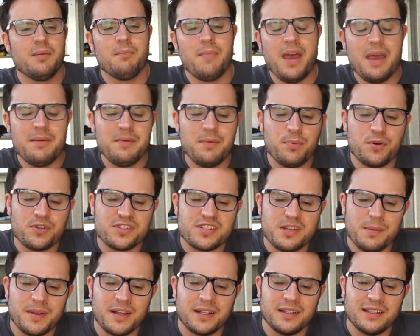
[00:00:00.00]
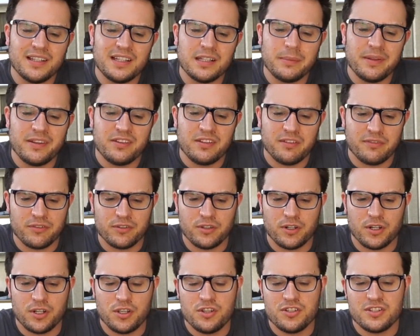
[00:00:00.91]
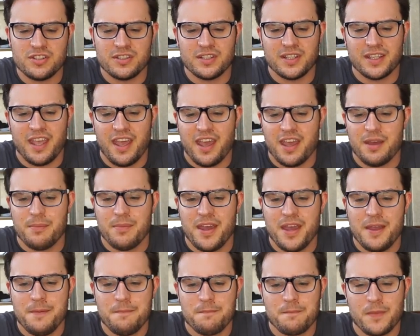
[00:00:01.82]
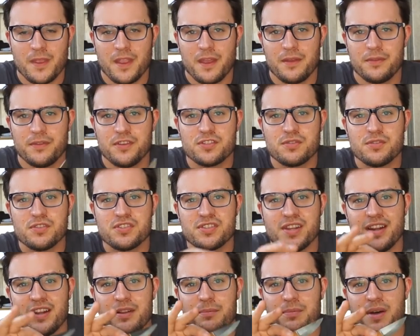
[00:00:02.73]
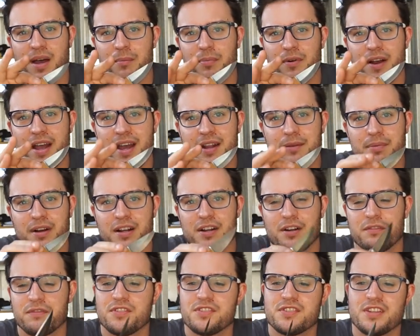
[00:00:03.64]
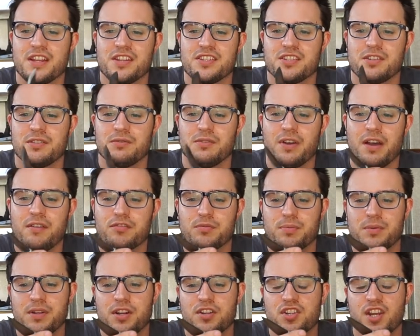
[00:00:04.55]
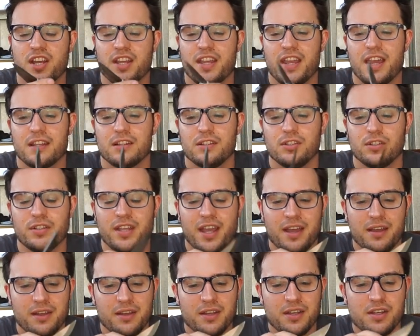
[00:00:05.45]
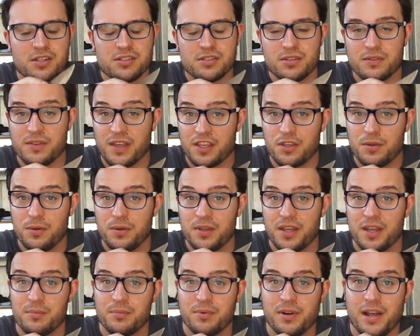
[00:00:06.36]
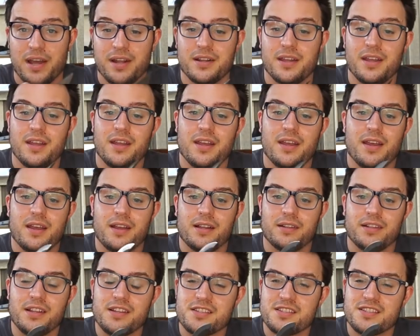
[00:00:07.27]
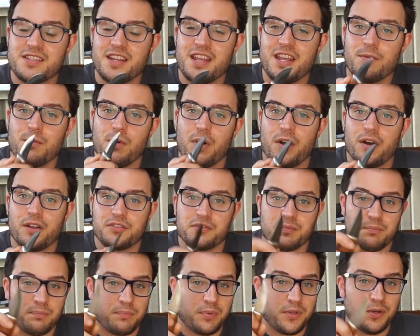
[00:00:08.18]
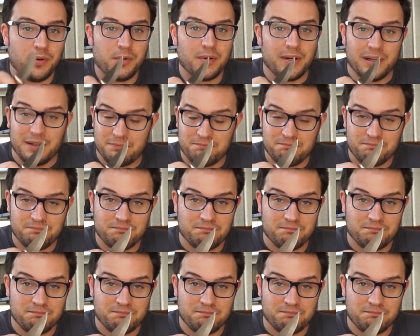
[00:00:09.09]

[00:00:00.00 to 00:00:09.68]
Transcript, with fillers: Maybe put something a little bit different on it using the KME. This was sent in by Brad. Brad often sends knives for me to check out and look at, so thank you again, Brad. Let's see what pure